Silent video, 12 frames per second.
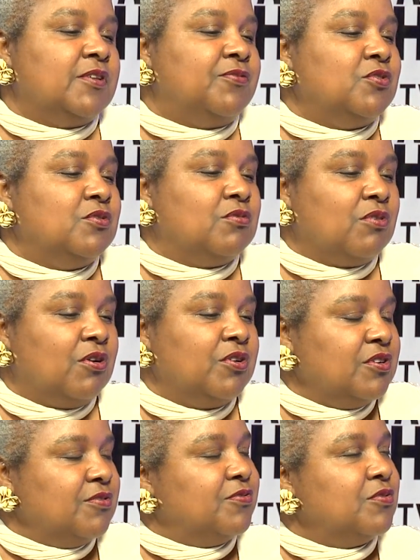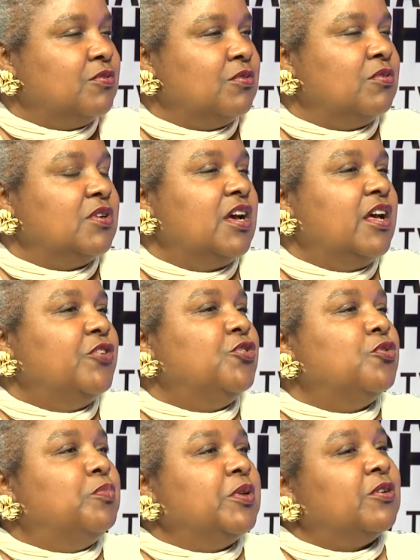if you grow your food,
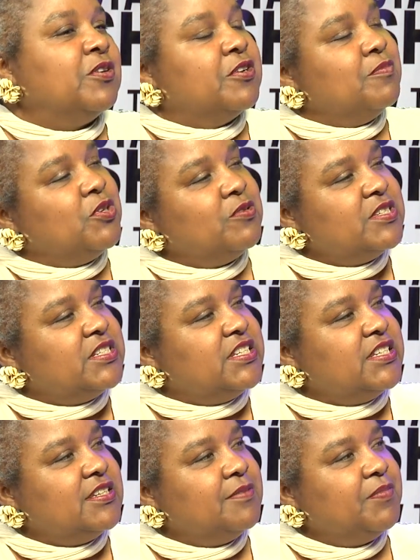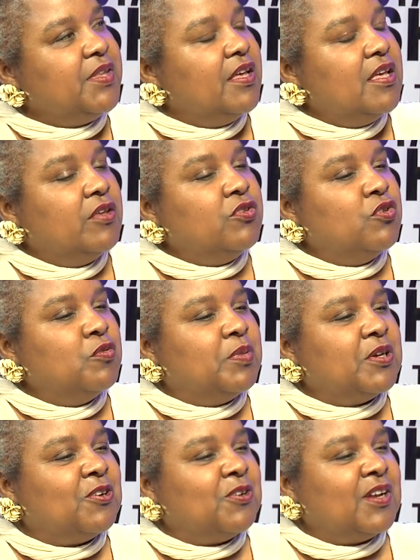you build community, you
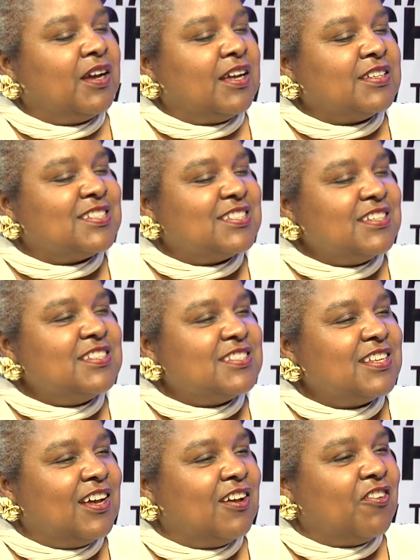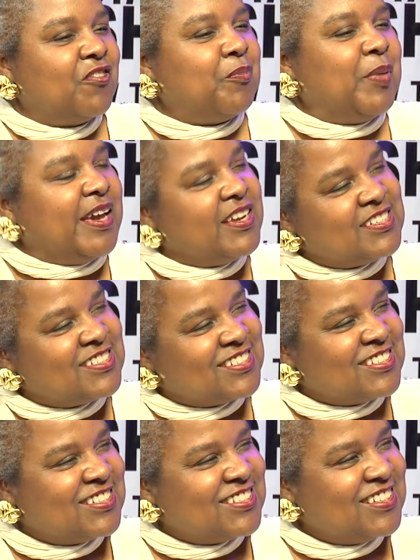build a sense of
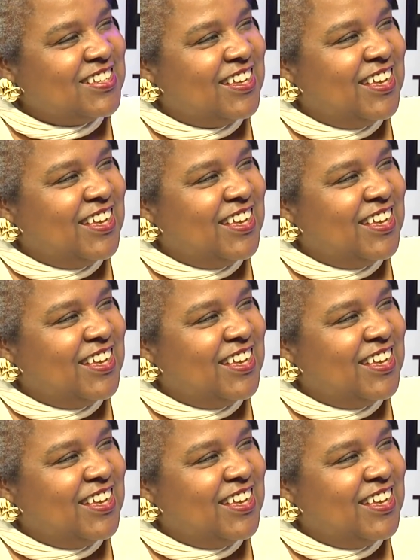patience